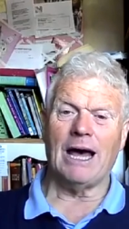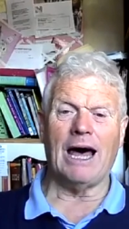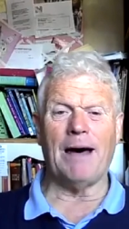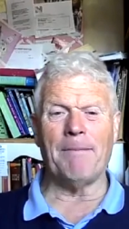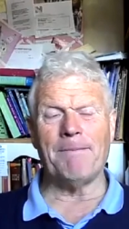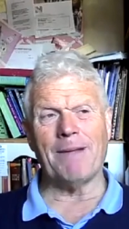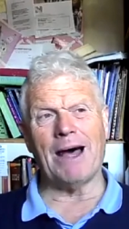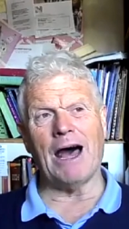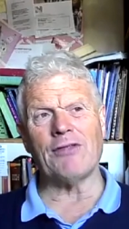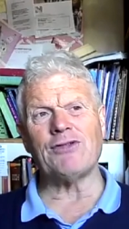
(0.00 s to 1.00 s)
Um,
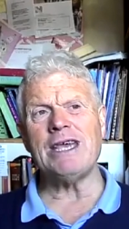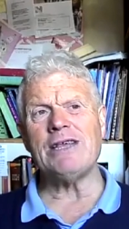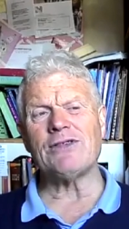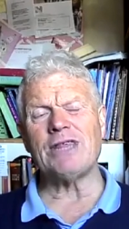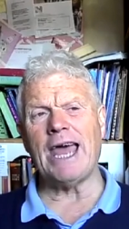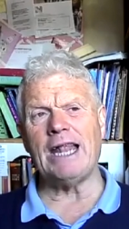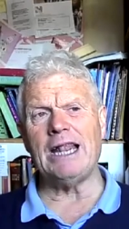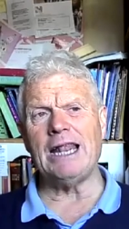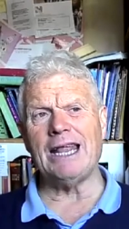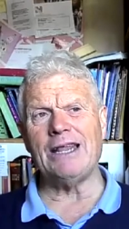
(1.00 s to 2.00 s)
I think
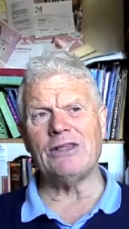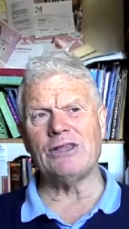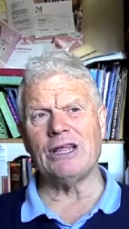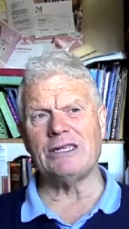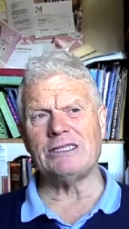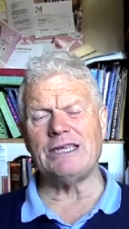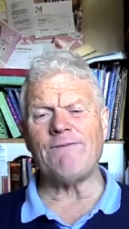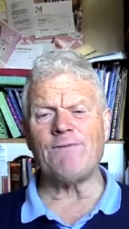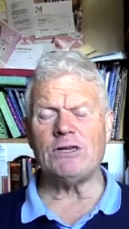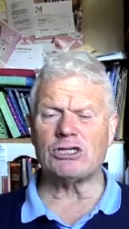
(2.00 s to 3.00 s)
they're the
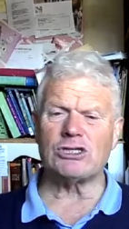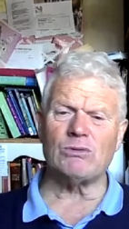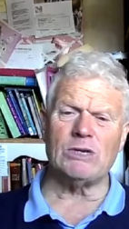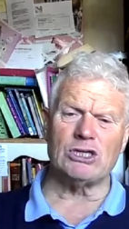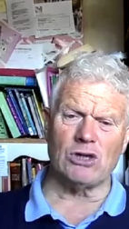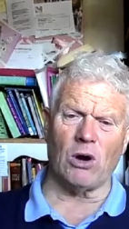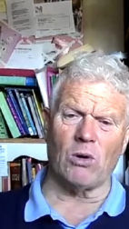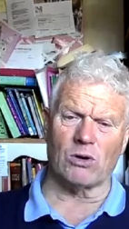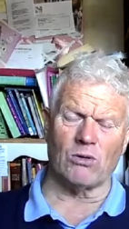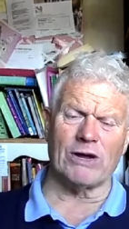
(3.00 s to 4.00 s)
difference to a
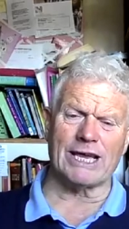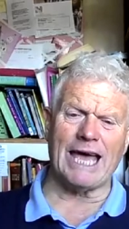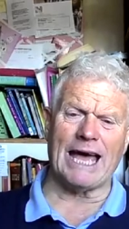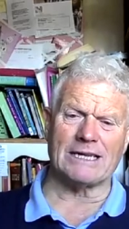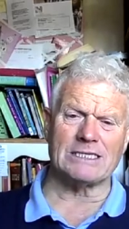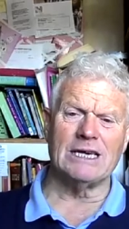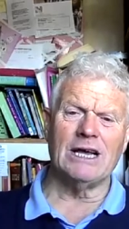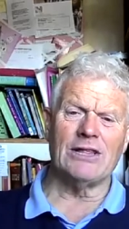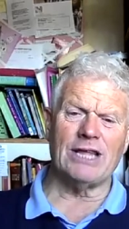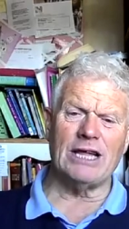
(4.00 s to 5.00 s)
dog or a cat.
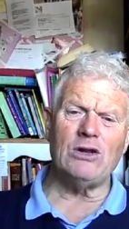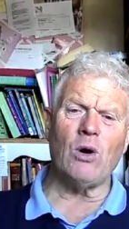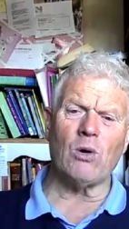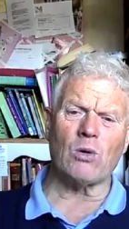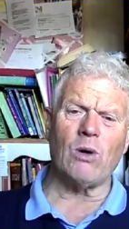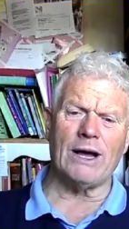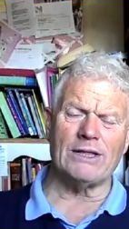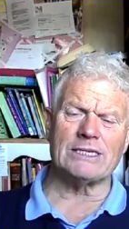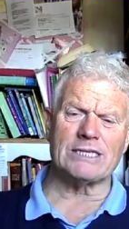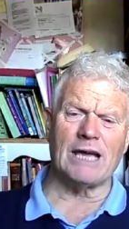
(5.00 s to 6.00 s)
They're not quite
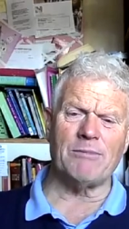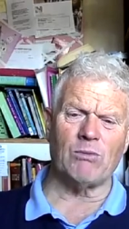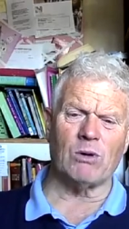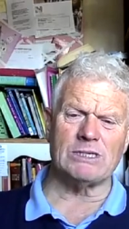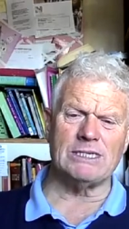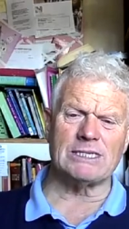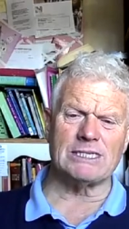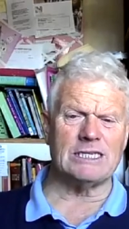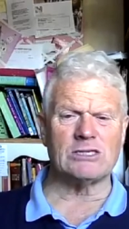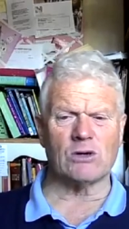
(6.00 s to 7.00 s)
the same of wanting to
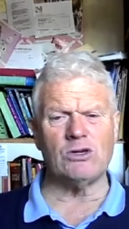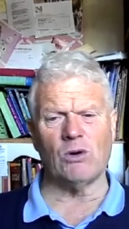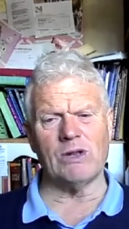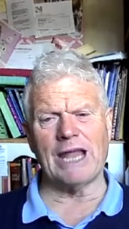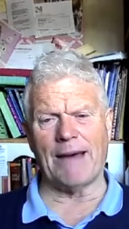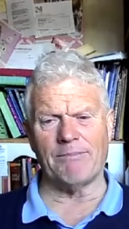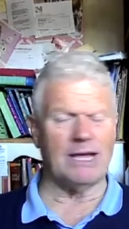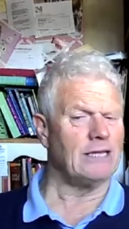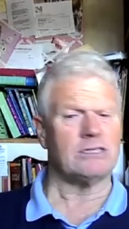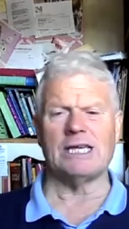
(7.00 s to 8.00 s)
sit on your lap.
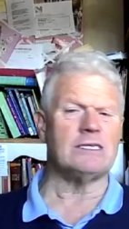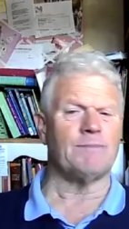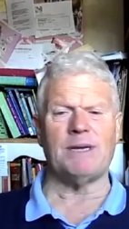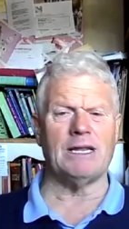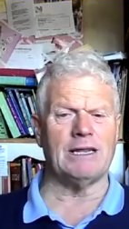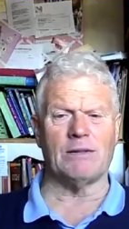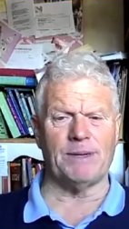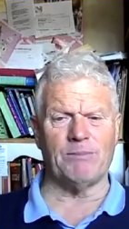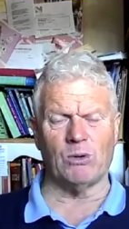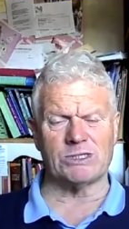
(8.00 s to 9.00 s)
They tend to be a little
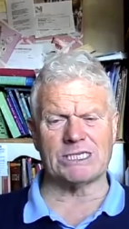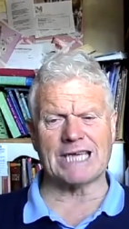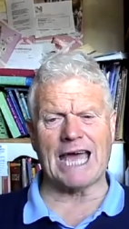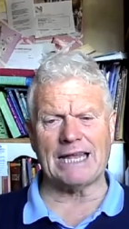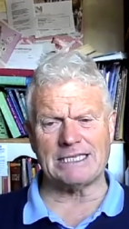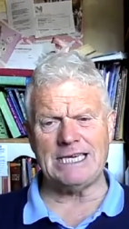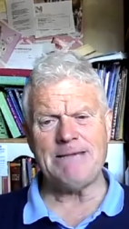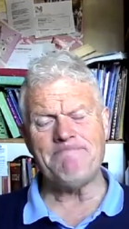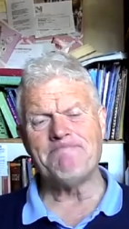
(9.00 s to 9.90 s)
bit more scatty.